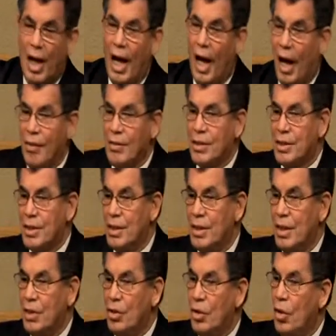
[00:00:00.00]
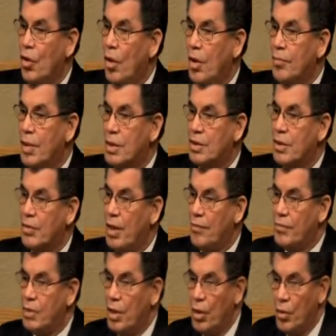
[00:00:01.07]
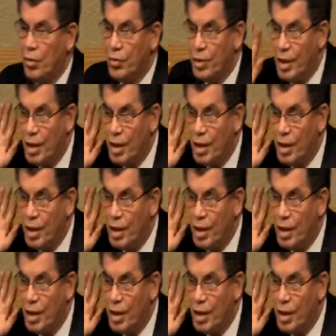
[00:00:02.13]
Obviously, then Noah must have known